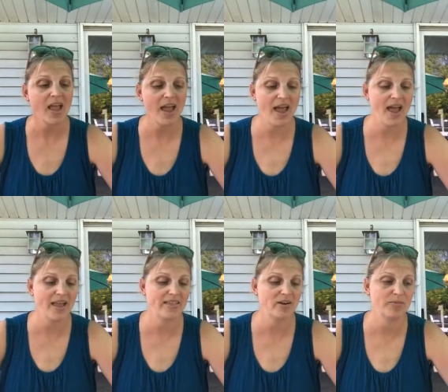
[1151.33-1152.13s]

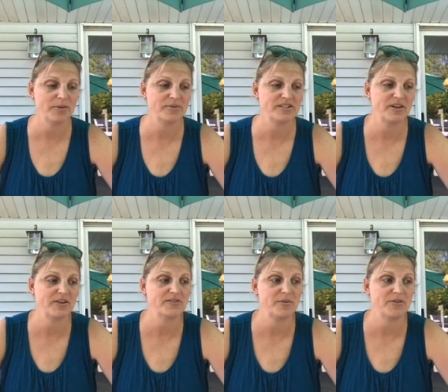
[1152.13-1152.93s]
And then I'll be able to tell
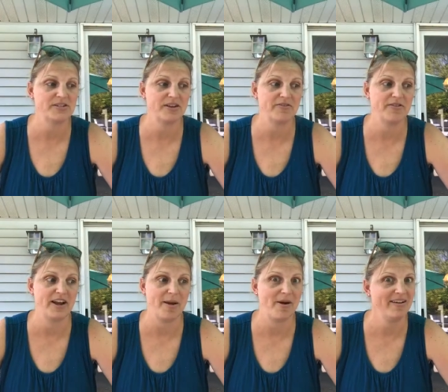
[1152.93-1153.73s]
you if some of the stuff
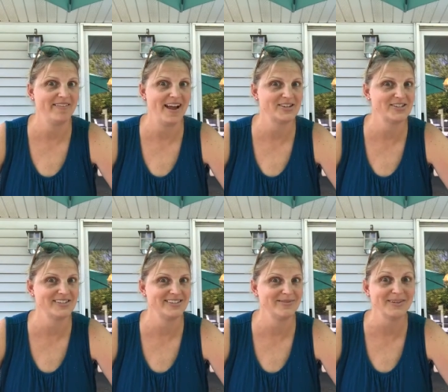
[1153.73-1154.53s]
that I bought
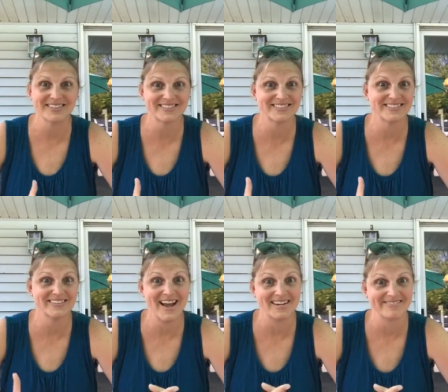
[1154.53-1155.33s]
actually works or
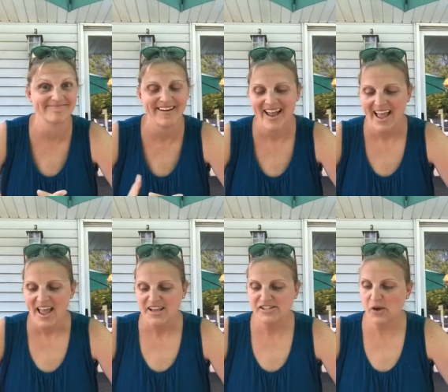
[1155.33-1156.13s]
not.
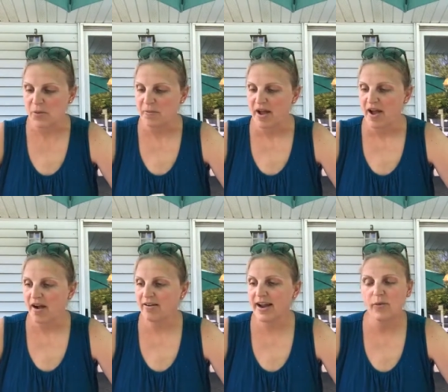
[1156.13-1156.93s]
So,
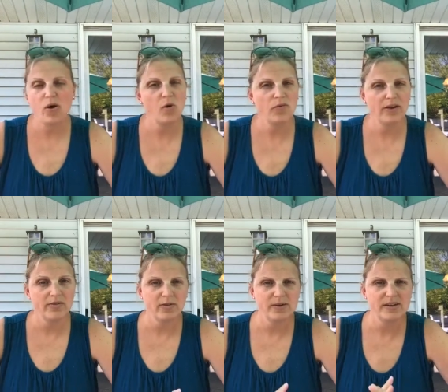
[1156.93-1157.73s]
all right, well, hopefully
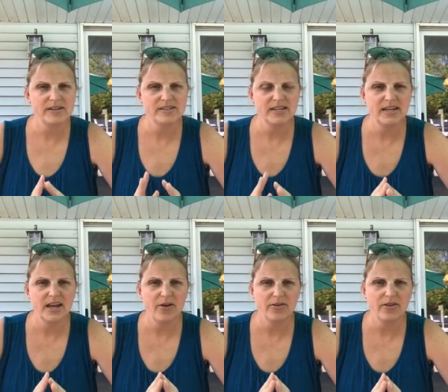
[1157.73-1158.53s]
everyone is staying
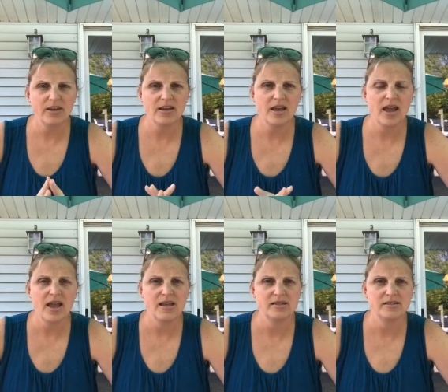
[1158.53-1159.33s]
healthy
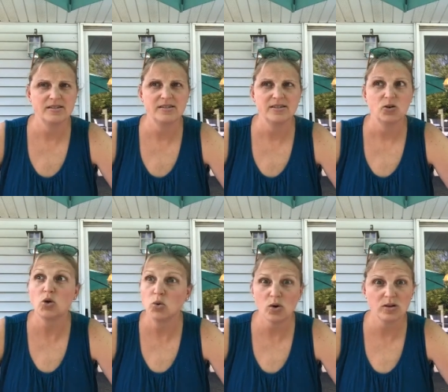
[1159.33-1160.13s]
and
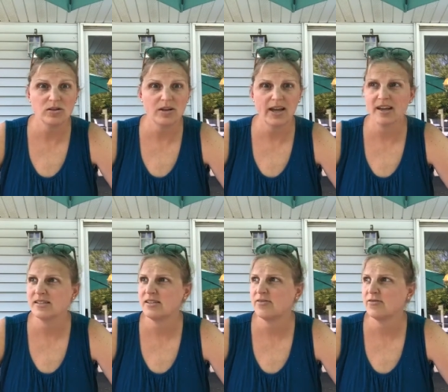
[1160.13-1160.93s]
cool, I
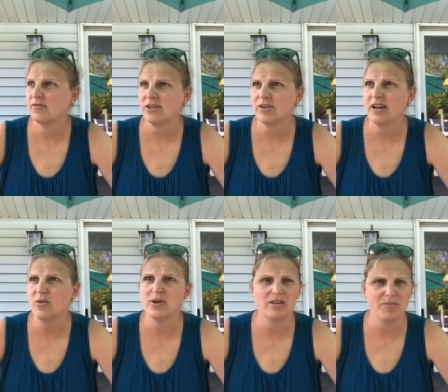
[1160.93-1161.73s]
guess, if you're
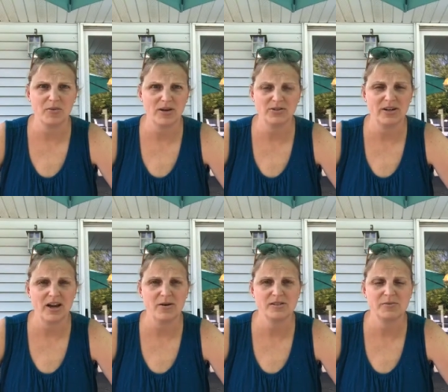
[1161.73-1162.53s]
anywhere in the Midwest right
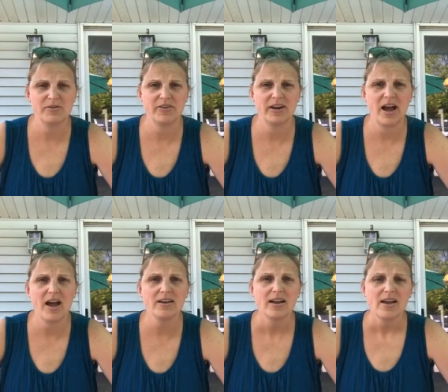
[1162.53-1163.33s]
now. It's been very hot.